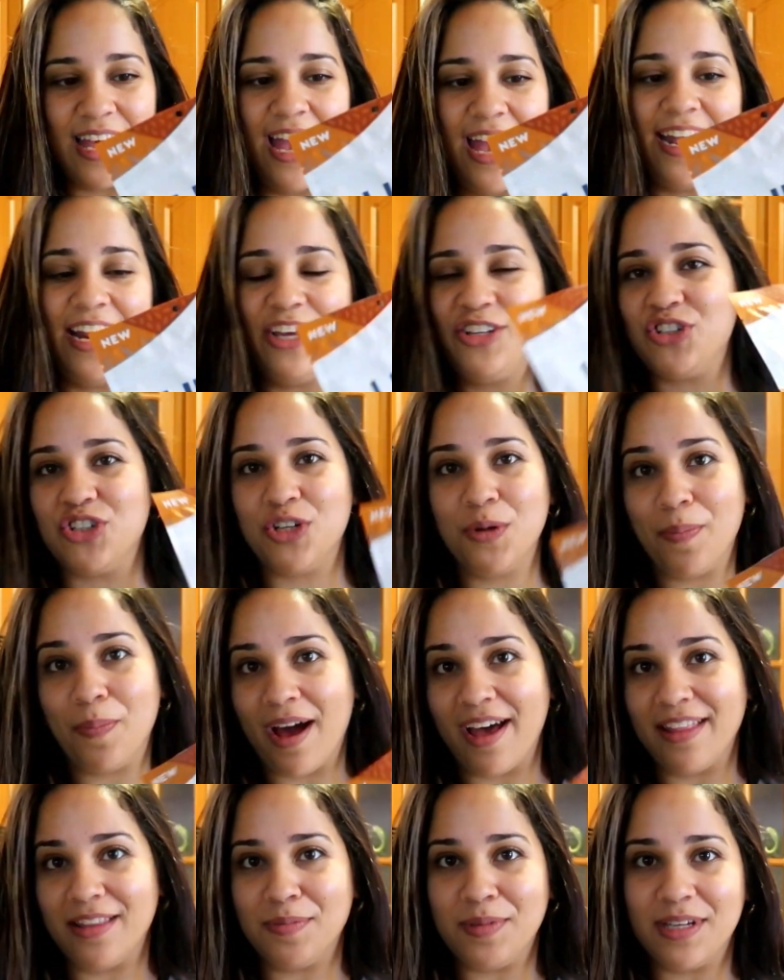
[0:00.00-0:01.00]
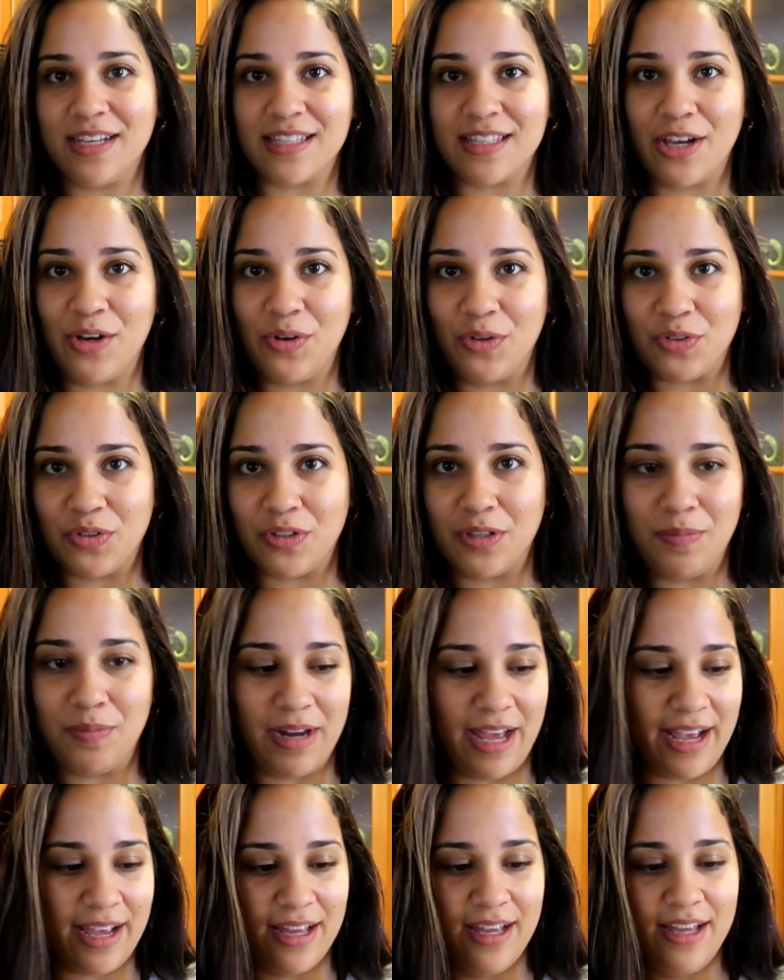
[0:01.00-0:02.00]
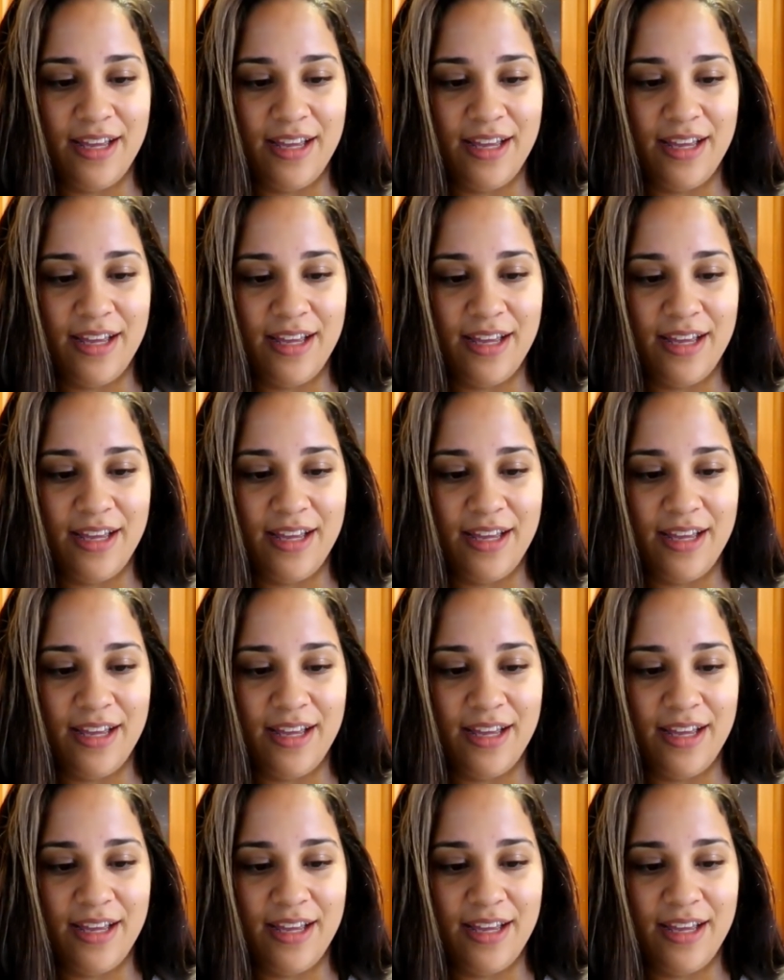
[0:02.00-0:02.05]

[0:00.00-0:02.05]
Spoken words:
and I shouldn't buy them because I go through them like